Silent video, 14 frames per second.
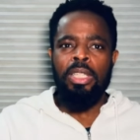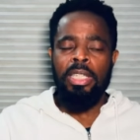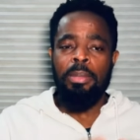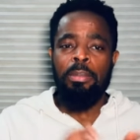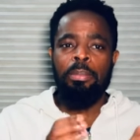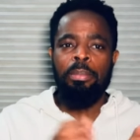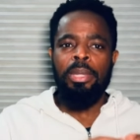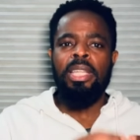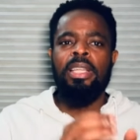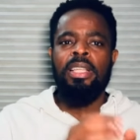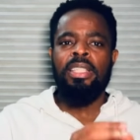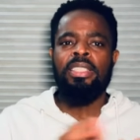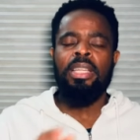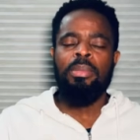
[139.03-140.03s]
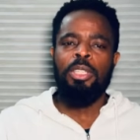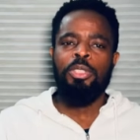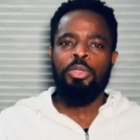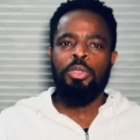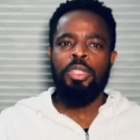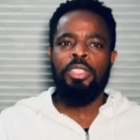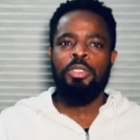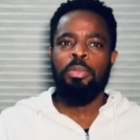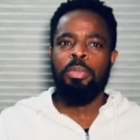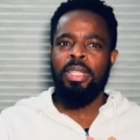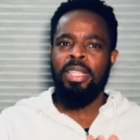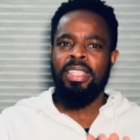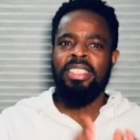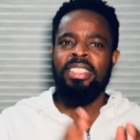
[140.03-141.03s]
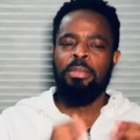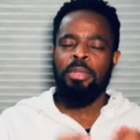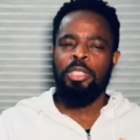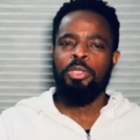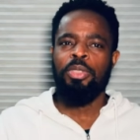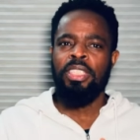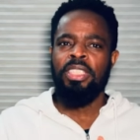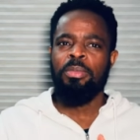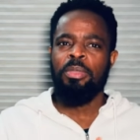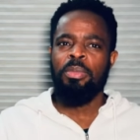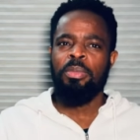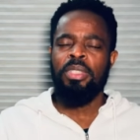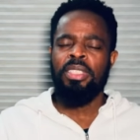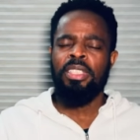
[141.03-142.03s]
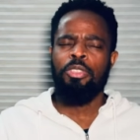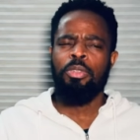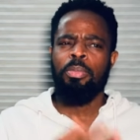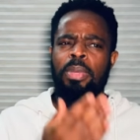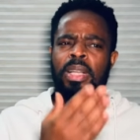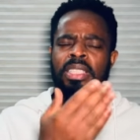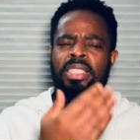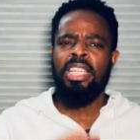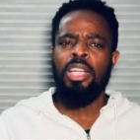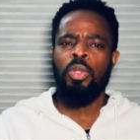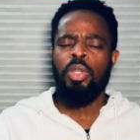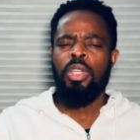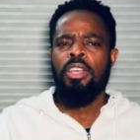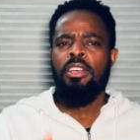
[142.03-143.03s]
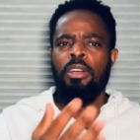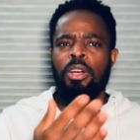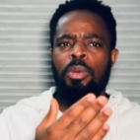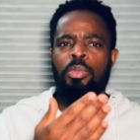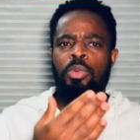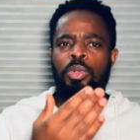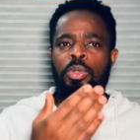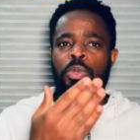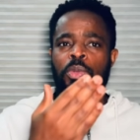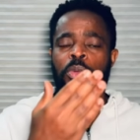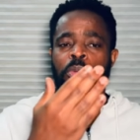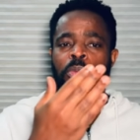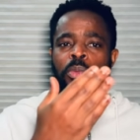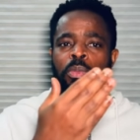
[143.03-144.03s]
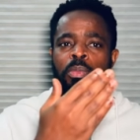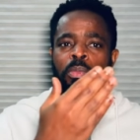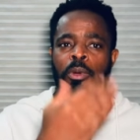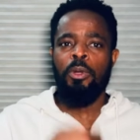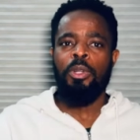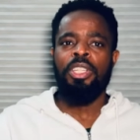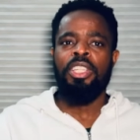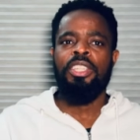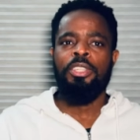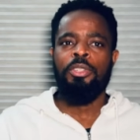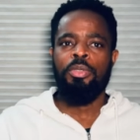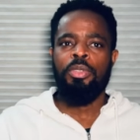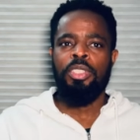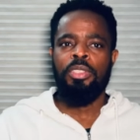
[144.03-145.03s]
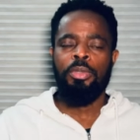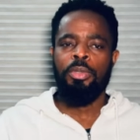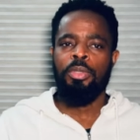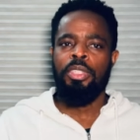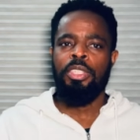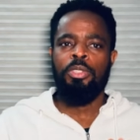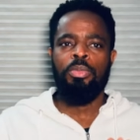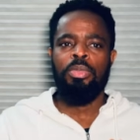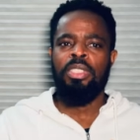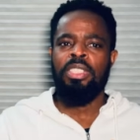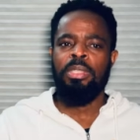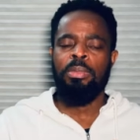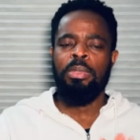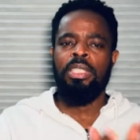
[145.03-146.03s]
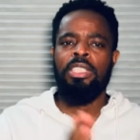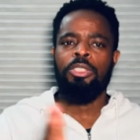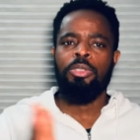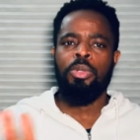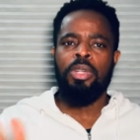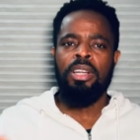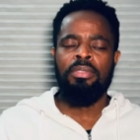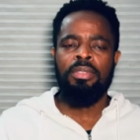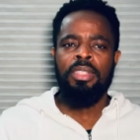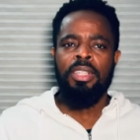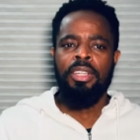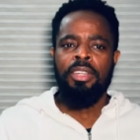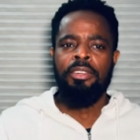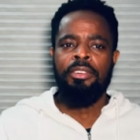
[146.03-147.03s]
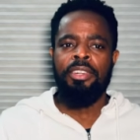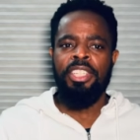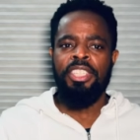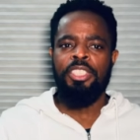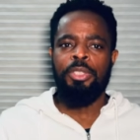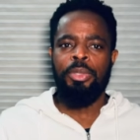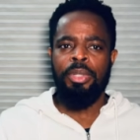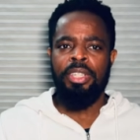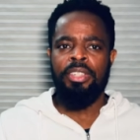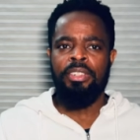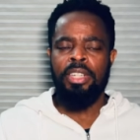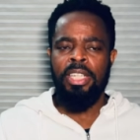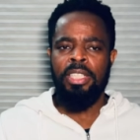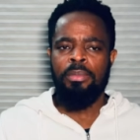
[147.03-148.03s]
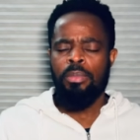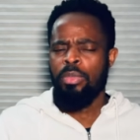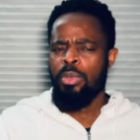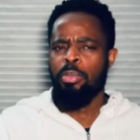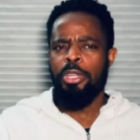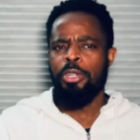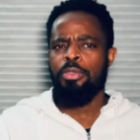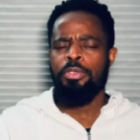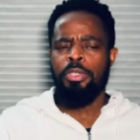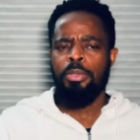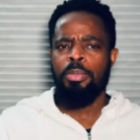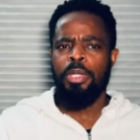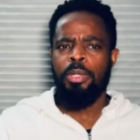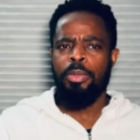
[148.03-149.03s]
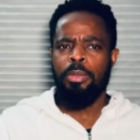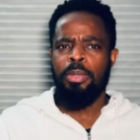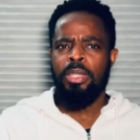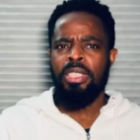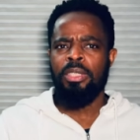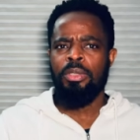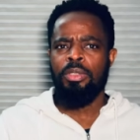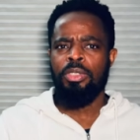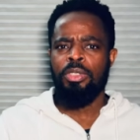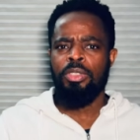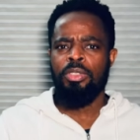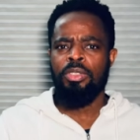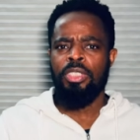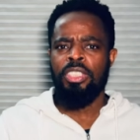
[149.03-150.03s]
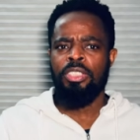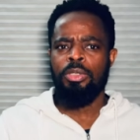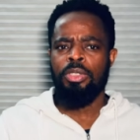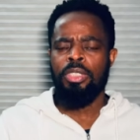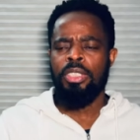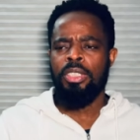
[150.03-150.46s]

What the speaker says: a painless hematuria. So painless hematuria simply means that you're passing out blood in the urine. So typically you have reddish urine, right? But you don't feel pain when you pass out such reddish urine.